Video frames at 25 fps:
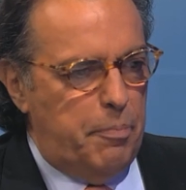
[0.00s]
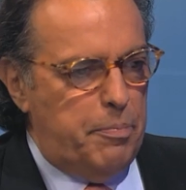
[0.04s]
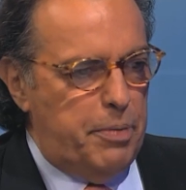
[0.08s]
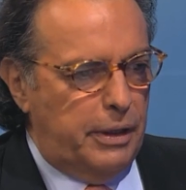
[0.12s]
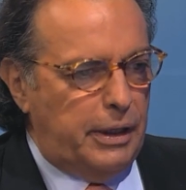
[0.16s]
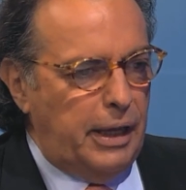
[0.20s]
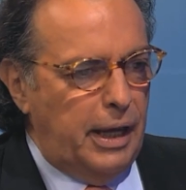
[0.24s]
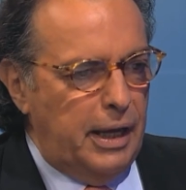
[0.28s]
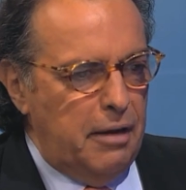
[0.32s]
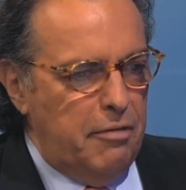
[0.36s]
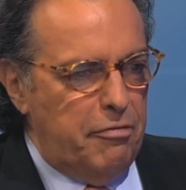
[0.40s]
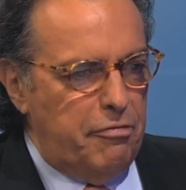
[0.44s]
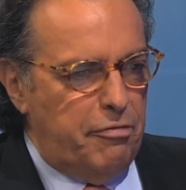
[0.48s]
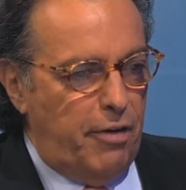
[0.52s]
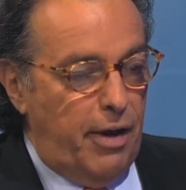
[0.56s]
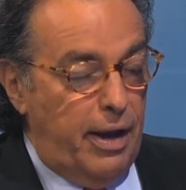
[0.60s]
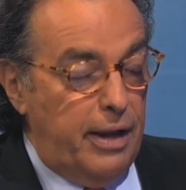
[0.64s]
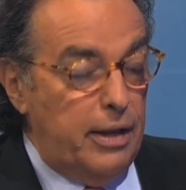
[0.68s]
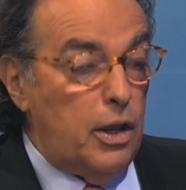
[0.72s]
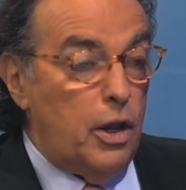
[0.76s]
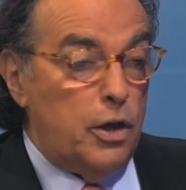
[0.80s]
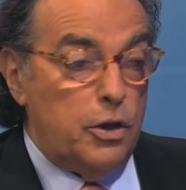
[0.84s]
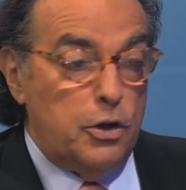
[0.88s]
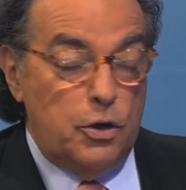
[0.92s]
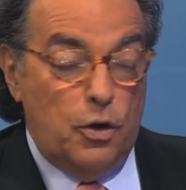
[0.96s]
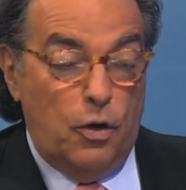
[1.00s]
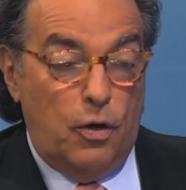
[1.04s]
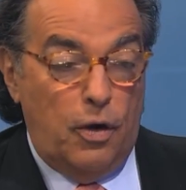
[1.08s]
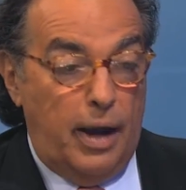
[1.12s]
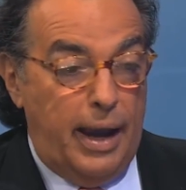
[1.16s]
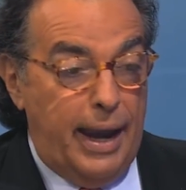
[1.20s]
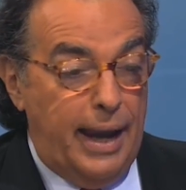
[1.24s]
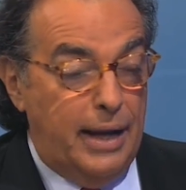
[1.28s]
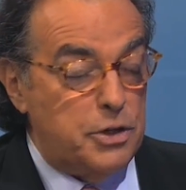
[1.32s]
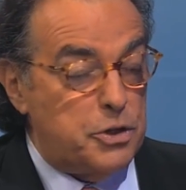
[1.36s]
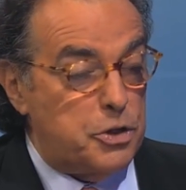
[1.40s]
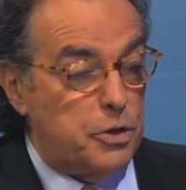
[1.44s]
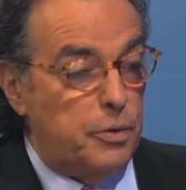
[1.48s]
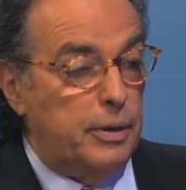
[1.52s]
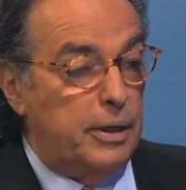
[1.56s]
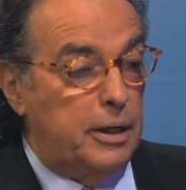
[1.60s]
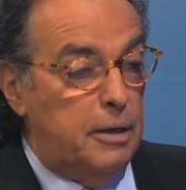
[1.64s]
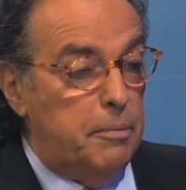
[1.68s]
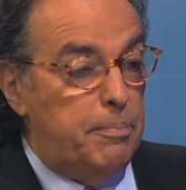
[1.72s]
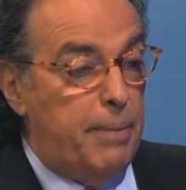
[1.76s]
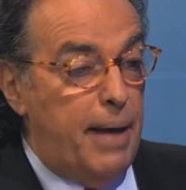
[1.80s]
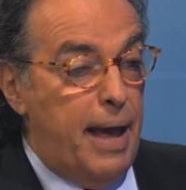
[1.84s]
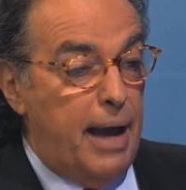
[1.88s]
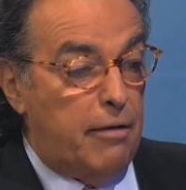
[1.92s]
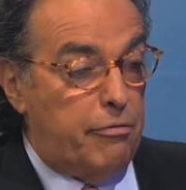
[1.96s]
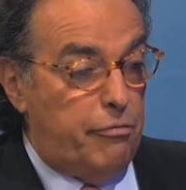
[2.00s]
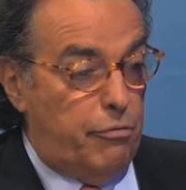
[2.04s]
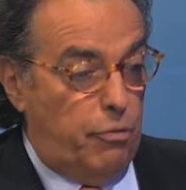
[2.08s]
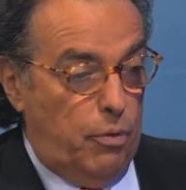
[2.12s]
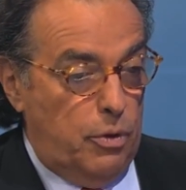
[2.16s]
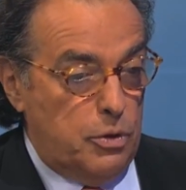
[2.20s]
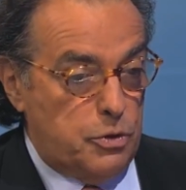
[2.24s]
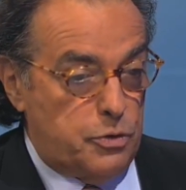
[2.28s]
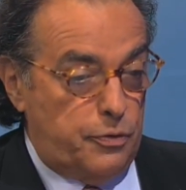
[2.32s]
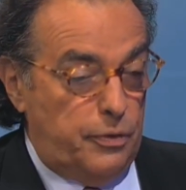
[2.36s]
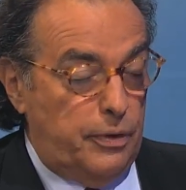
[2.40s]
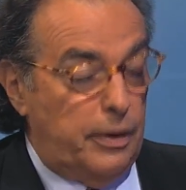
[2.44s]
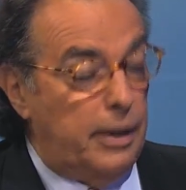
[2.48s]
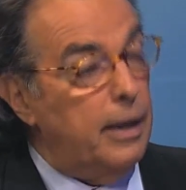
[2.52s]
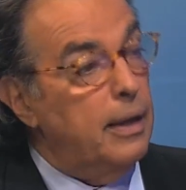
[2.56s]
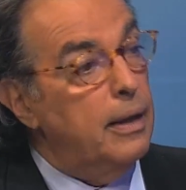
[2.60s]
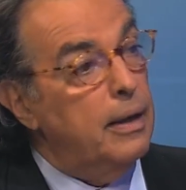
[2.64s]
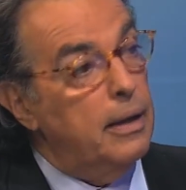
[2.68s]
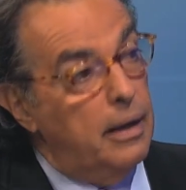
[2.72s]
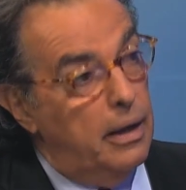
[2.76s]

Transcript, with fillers: picking a fight. You're answering it back forcefully.